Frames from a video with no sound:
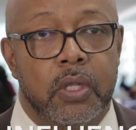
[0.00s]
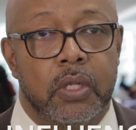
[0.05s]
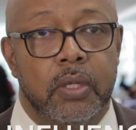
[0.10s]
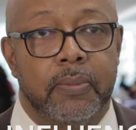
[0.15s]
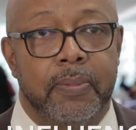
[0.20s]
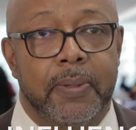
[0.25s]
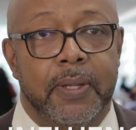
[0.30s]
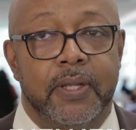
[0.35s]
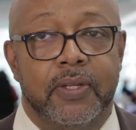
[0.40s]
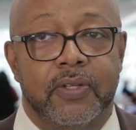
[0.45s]

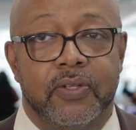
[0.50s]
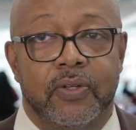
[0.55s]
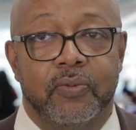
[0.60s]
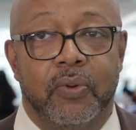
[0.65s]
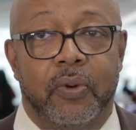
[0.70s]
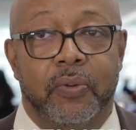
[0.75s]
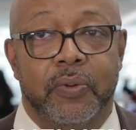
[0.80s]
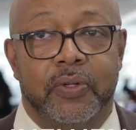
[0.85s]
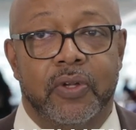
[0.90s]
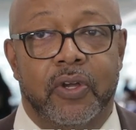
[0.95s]
Depends on
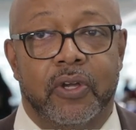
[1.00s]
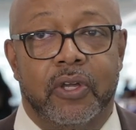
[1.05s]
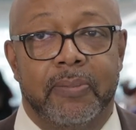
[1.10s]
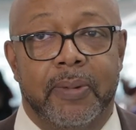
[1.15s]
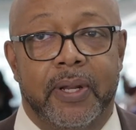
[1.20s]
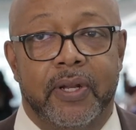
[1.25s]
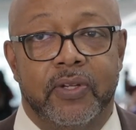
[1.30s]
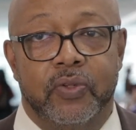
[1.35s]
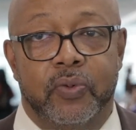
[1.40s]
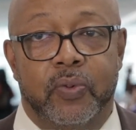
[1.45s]
what we're talking
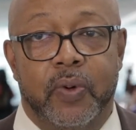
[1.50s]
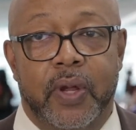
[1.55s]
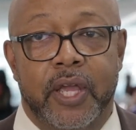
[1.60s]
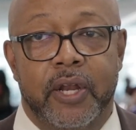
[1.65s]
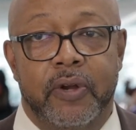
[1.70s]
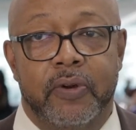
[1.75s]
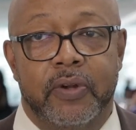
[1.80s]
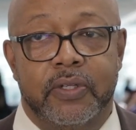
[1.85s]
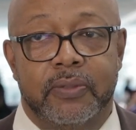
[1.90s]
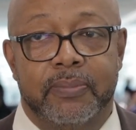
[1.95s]
about. As a
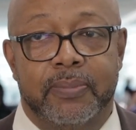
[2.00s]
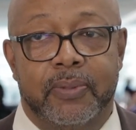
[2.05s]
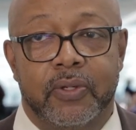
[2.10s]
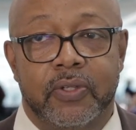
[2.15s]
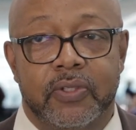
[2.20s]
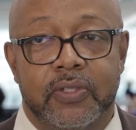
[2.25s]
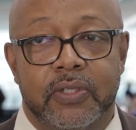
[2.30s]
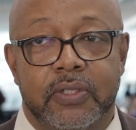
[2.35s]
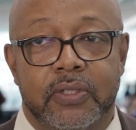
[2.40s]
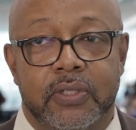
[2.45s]
writer, as a
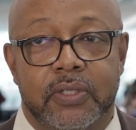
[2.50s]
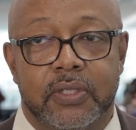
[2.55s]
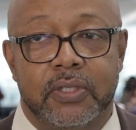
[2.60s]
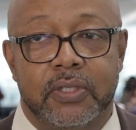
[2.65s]
person?